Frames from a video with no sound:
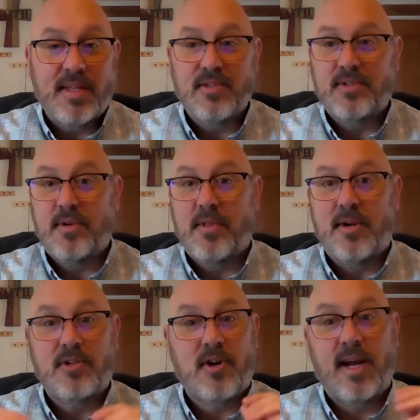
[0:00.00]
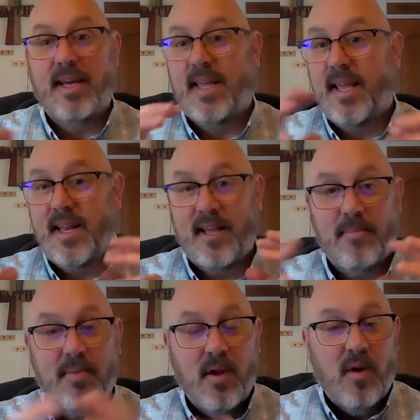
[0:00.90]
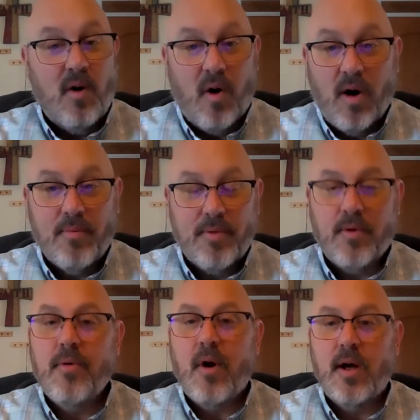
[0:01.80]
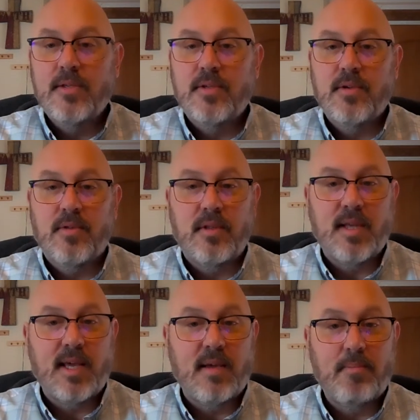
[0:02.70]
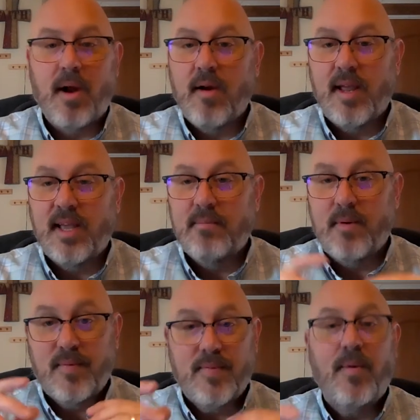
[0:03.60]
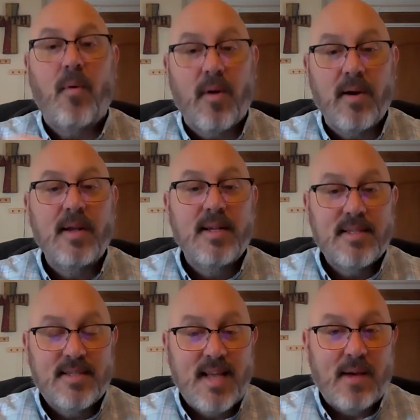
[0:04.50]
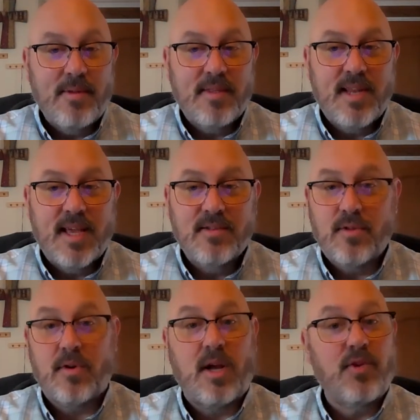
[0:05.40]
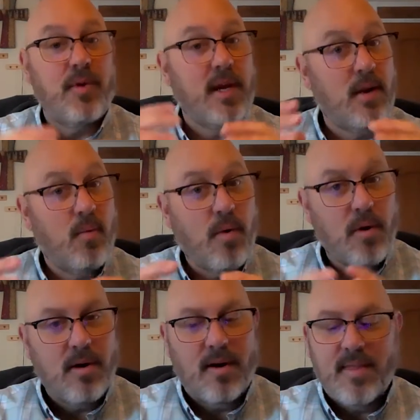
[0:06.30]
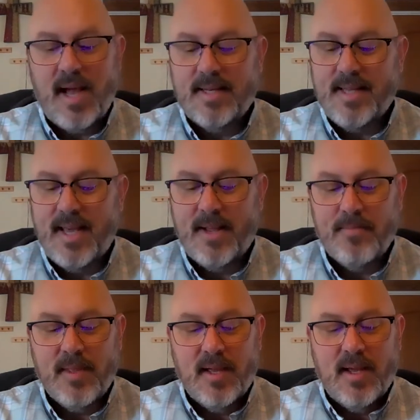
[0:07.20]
And so they're trying to get him off the cross so that they can bury him before Sabbath day. So they're not doing any work on that day.